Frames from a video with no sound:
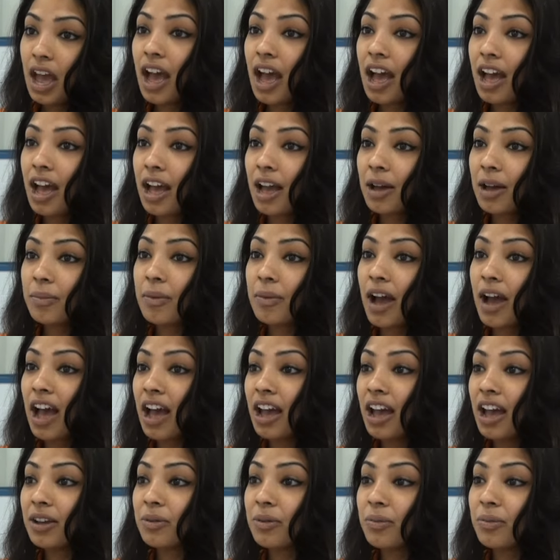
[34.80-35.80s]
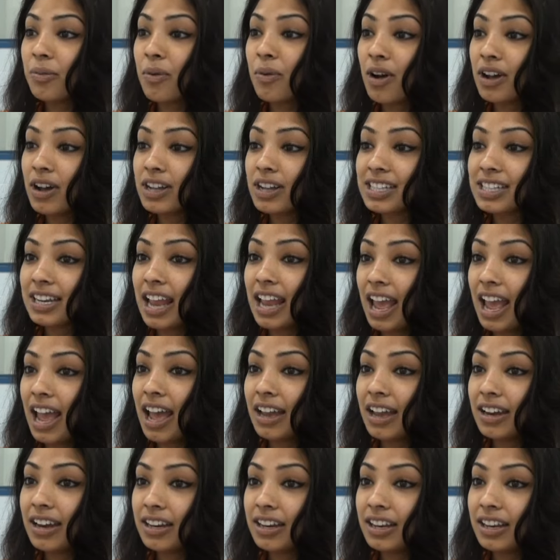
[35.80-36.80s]
I was an
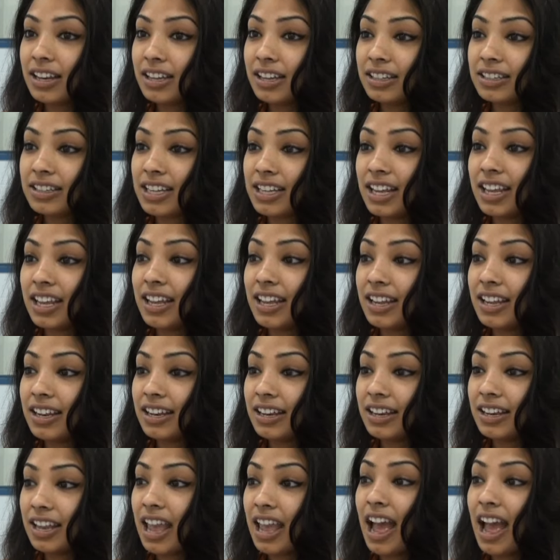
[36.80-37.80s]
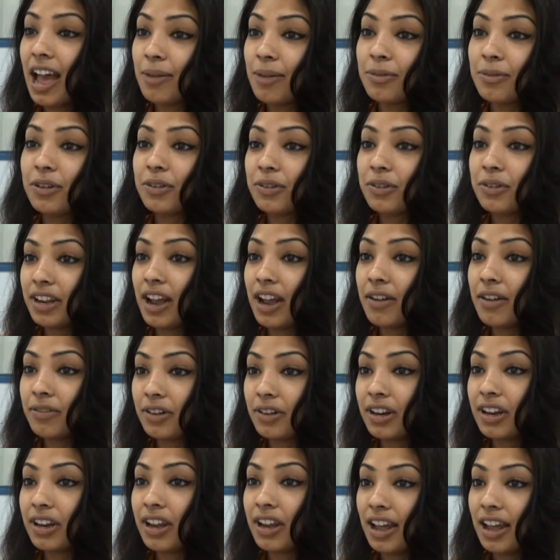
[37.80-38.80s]
addict, and yeah, I'm a
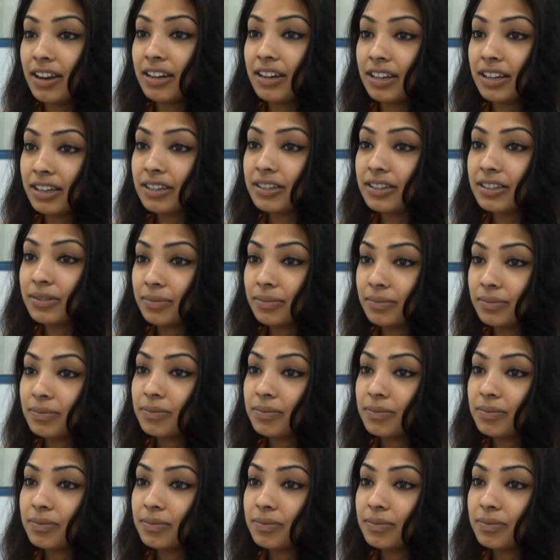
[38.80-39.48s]
recovering addict.